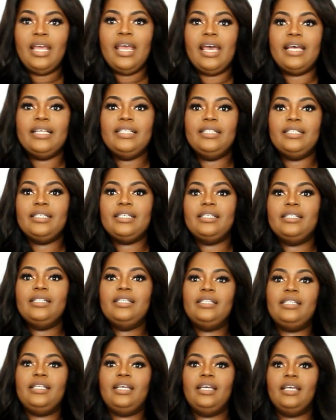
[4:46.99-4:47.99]
as you can
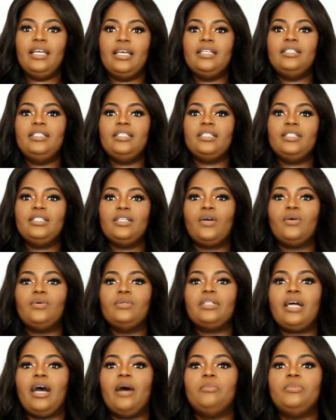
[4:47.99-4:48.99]
see, it just
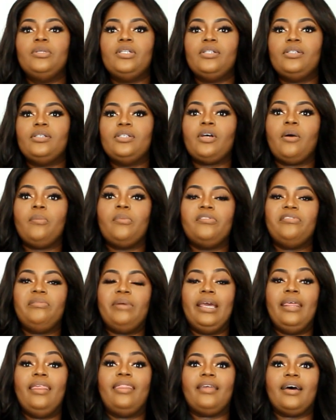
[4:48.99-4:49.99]
goes up to the top of
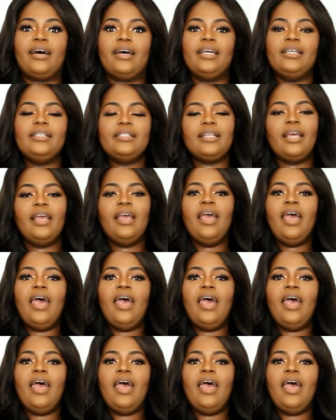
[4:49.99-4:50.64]
my thighs.